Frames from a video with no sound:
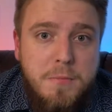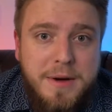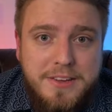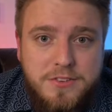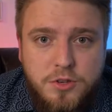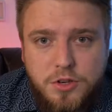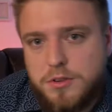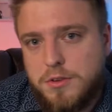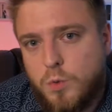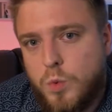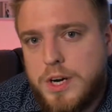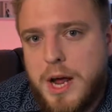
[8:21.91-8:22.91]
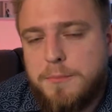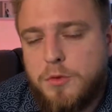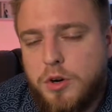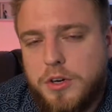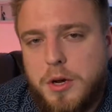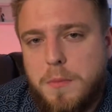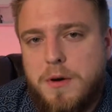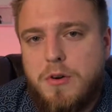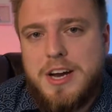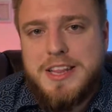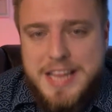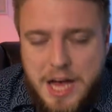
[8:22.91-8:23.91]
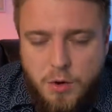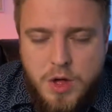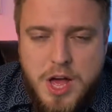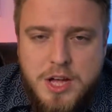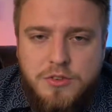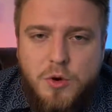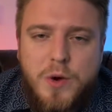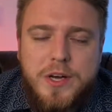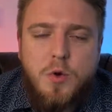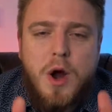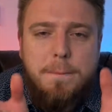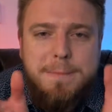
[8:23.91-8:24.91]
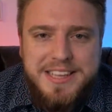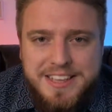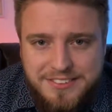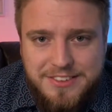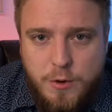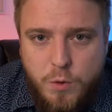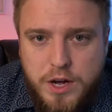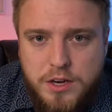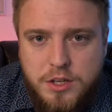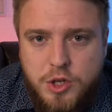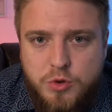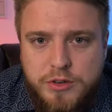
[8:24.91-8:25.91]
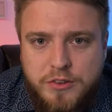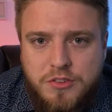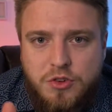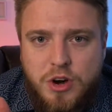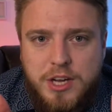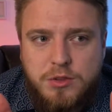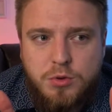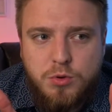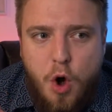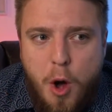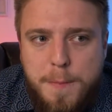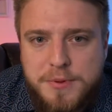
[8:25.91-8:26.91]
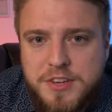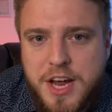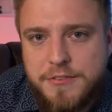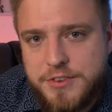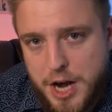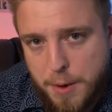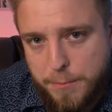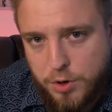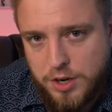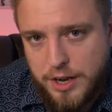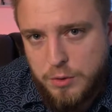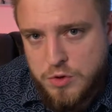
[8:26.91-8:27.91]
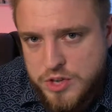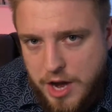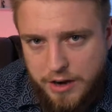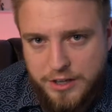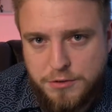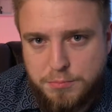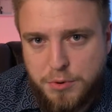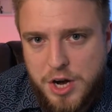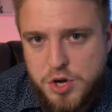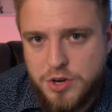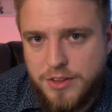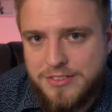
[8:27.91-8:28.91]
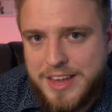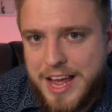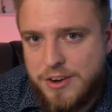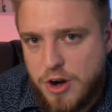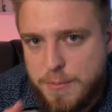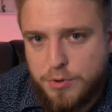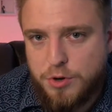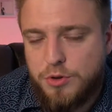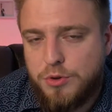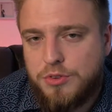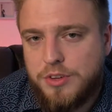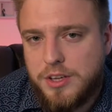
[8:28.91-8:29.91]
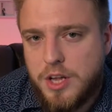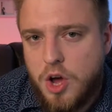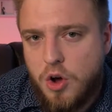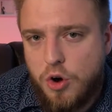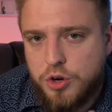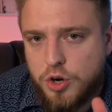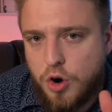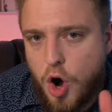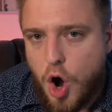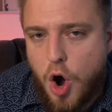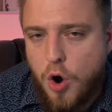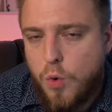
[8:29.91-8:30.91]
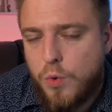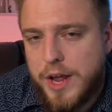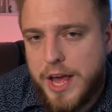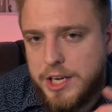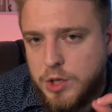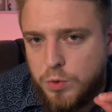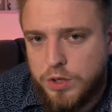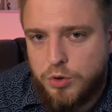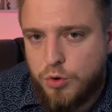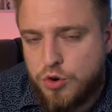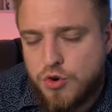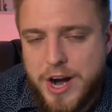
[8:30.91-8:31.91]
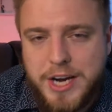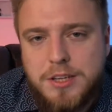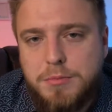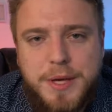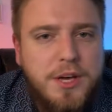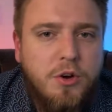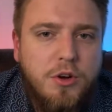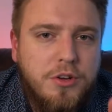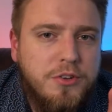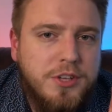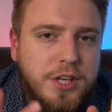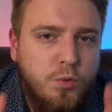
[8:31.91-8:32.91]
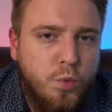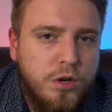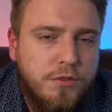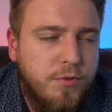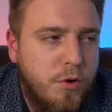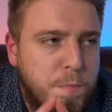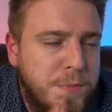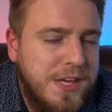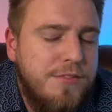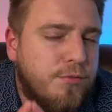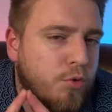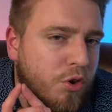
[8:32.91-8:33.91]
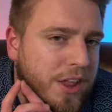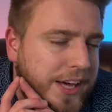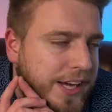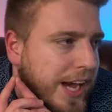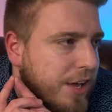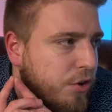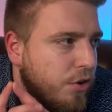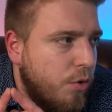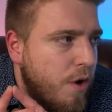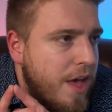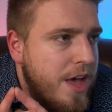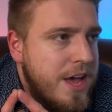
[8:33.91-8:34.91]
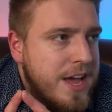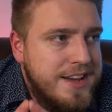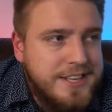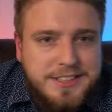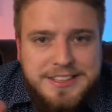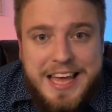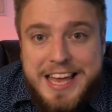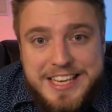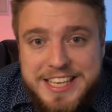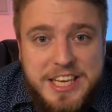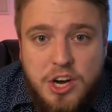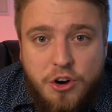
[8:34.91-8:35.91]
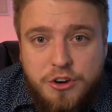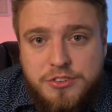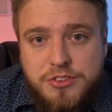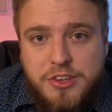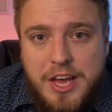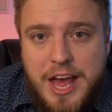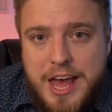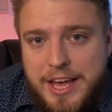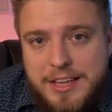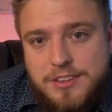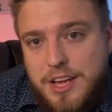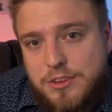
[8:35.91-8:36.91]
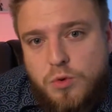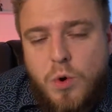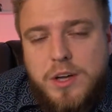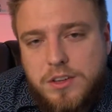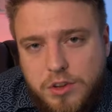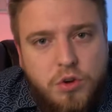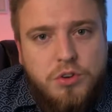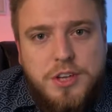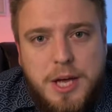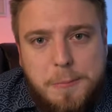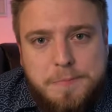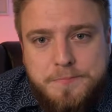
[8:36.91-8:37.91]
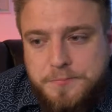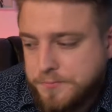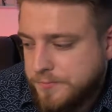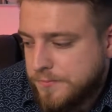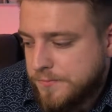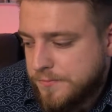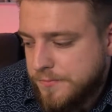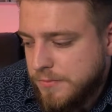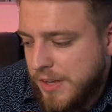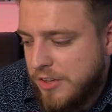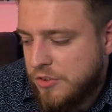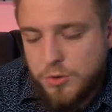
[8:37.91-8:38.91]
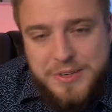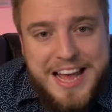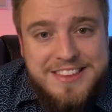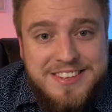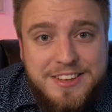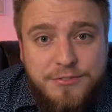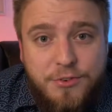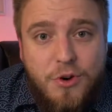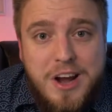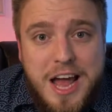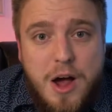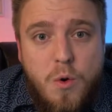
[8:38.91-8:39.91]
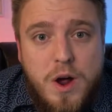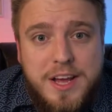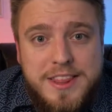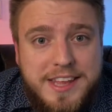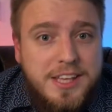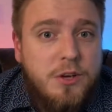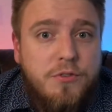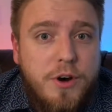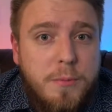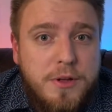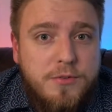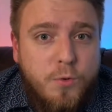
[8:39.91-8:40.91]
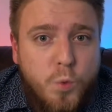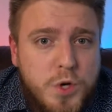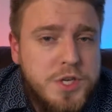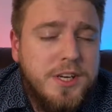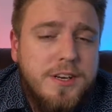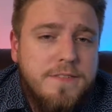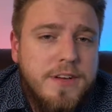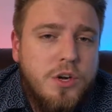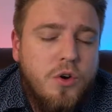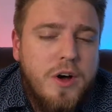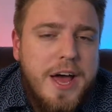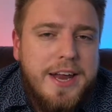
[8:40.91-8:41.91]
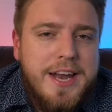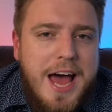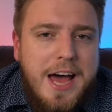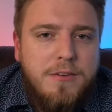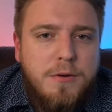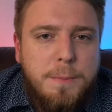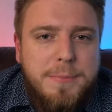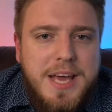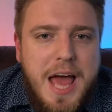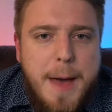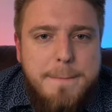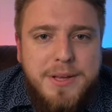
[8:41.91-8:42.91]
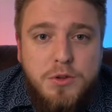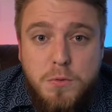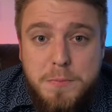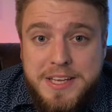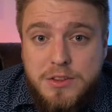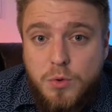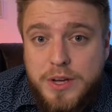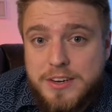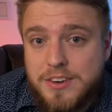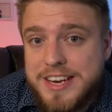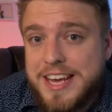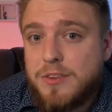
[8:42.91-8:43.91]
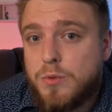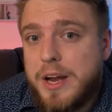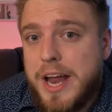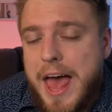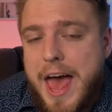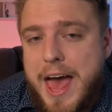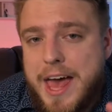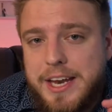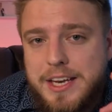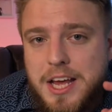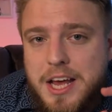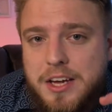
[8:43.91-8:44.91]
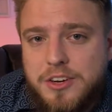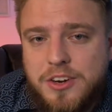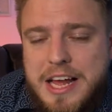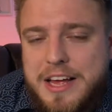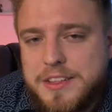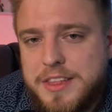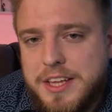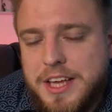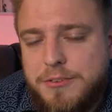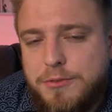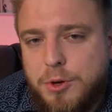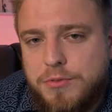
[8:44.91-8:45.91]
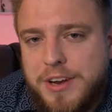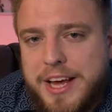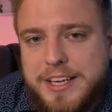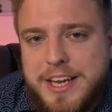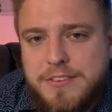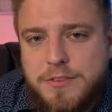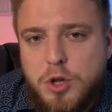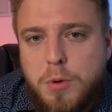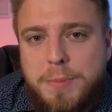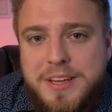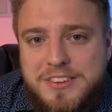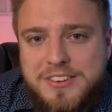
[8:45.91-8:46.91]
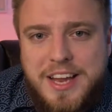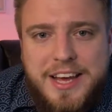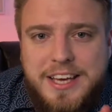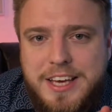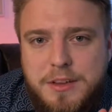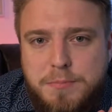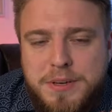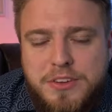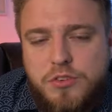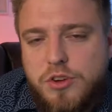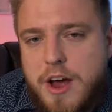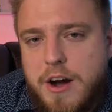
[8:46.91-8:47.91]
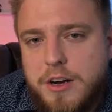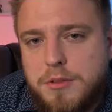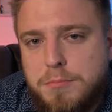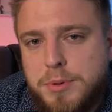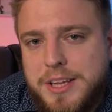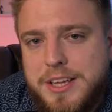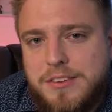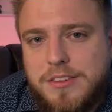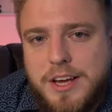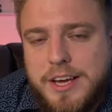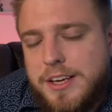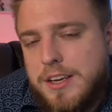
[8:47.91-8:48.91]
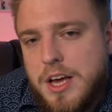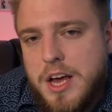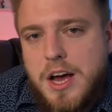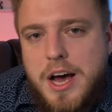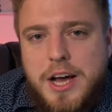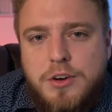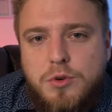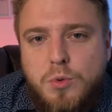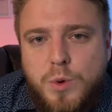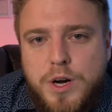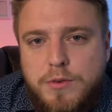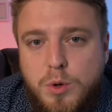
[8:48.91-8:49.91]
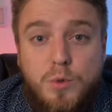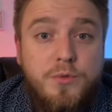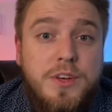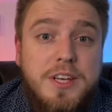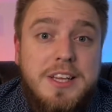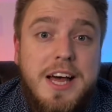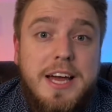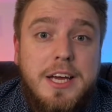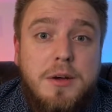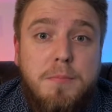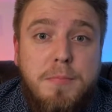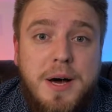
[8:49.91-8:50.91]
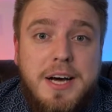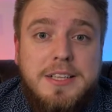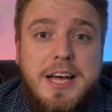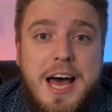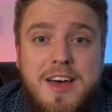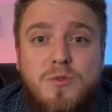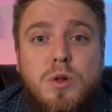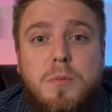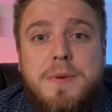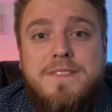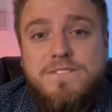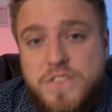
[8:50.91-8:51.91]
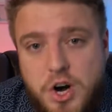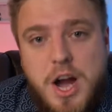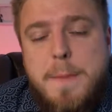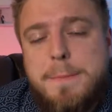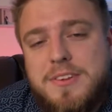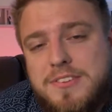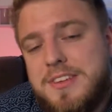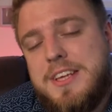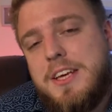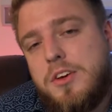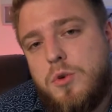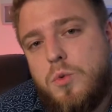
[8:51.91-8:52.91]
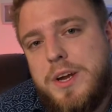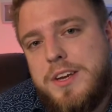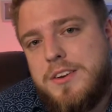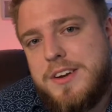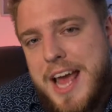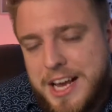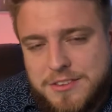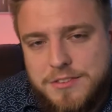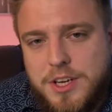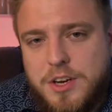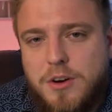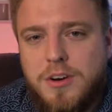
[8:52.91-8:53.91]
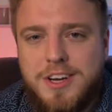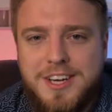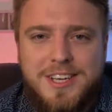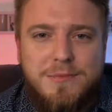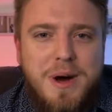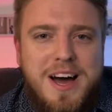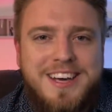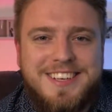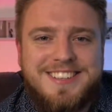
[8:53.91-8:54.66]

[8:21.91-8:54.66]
But it's not what I'm talking about right now. So when you are meeting someone, you just try to observe their body language, their expressions, and reproduce it on your own, and you will do great, because it works for me for like, I don't know, 10 years, and that's quite a long time. So that's it for now. Thank you very much for watching the video, and I will be happy to meet you in the next one. And the last thing, if you've liked that video, please like it, please share it, please I do whatever you feel like, but I will be very happy seeing you in the next video. Bye.